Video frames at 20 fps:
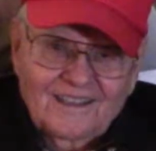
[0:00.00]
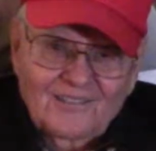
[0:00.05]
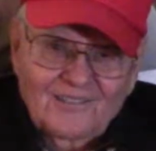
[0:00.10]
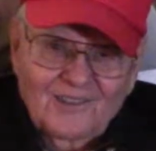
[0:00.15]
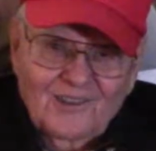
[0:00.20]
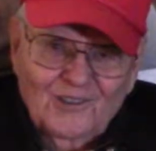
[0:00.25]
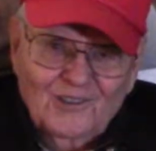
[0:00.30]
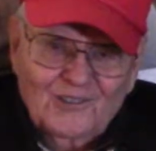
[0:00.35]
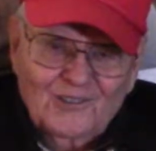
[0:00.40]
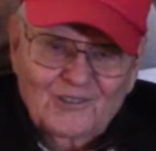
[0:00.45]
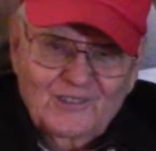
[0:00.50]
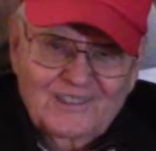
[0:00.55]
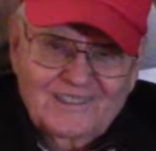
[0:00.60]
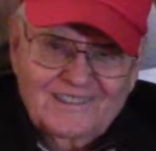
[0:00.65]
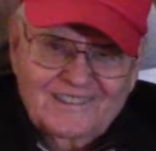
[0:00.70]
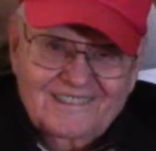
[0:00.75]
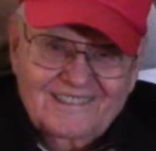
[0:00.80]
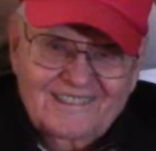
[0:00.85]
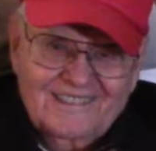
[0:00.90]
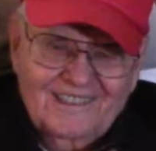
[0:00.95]

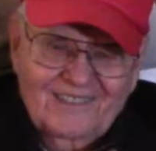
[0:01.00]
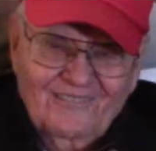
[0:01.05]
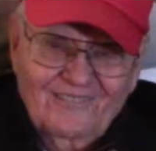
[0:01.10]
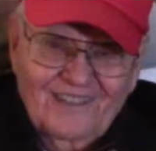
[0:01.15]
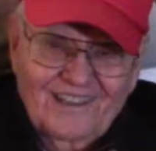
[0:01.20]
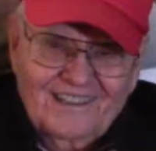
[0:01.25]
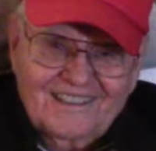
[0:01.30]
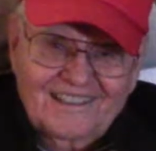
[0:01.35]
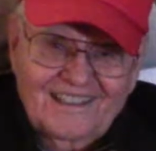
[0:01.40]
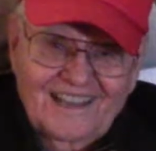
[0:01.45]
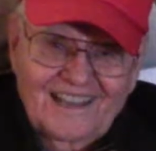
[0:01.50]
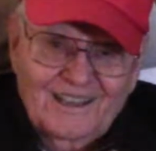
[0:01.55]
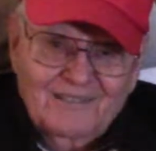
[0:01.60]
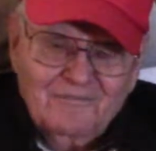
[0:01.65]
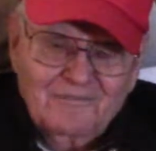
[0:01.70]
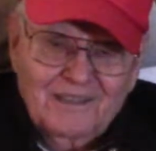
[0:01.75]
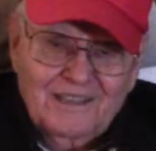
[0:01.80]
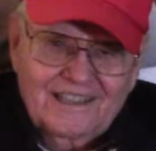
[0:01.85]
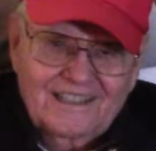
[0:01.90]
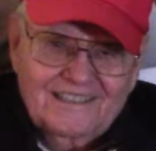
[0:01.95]
groceries and stuff like
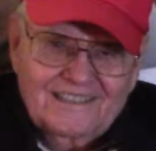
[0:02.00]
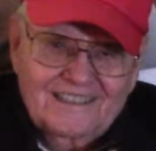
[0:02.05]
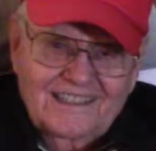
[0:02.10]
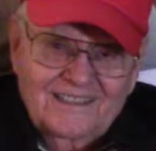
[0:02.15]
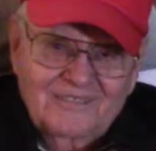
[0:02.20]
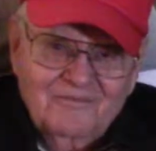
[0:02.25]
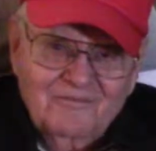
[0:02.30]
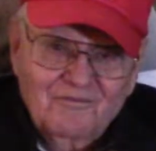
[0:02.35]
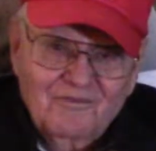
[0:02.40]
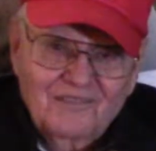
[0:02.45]
that. But he said,